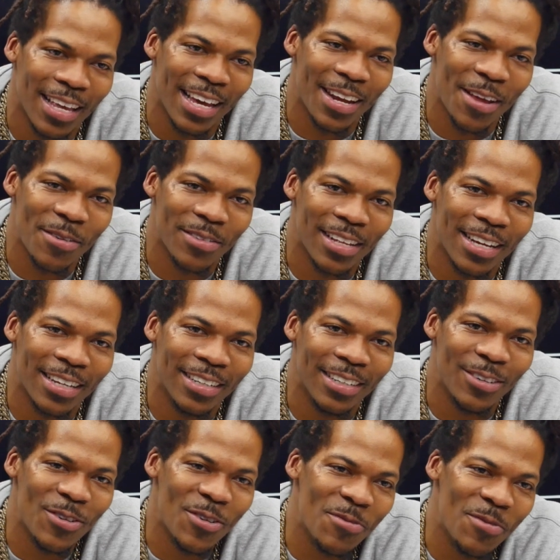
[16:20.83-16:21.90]
And they was like,
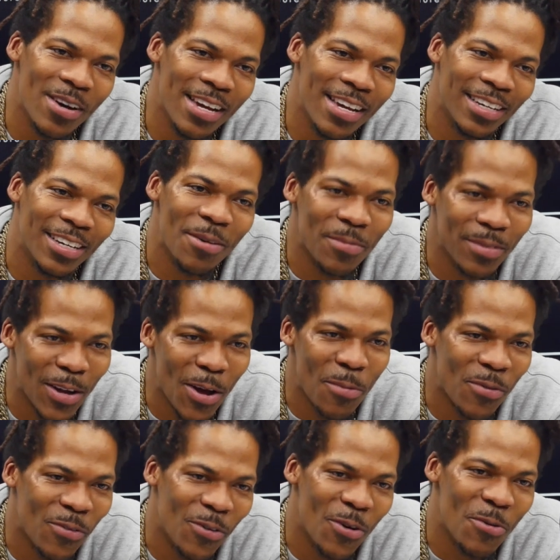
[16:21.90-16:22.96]
Lil Wayne coming out
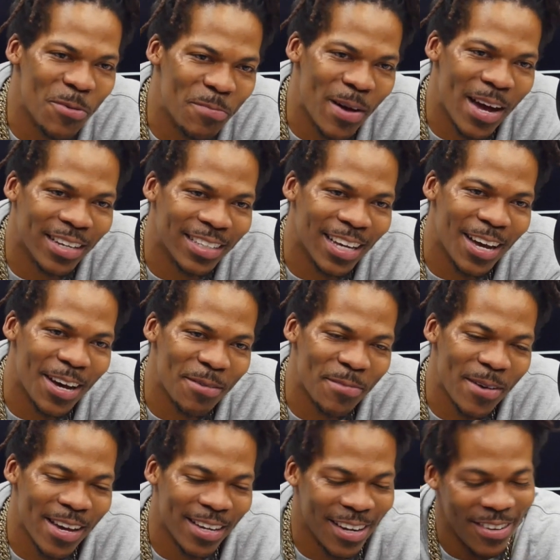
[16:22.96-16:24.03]
before the backyard
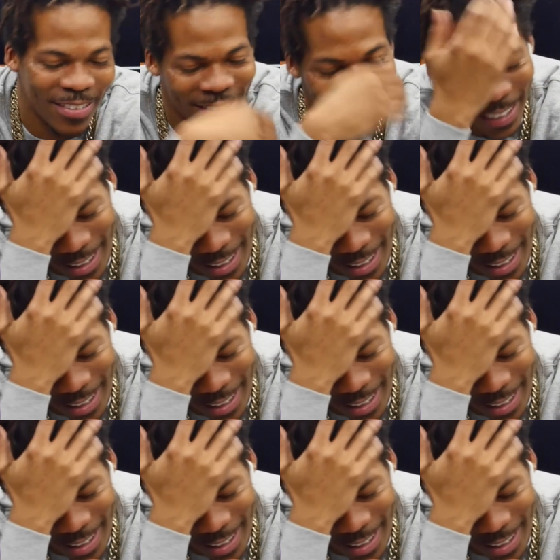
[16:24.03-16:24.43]
band. I was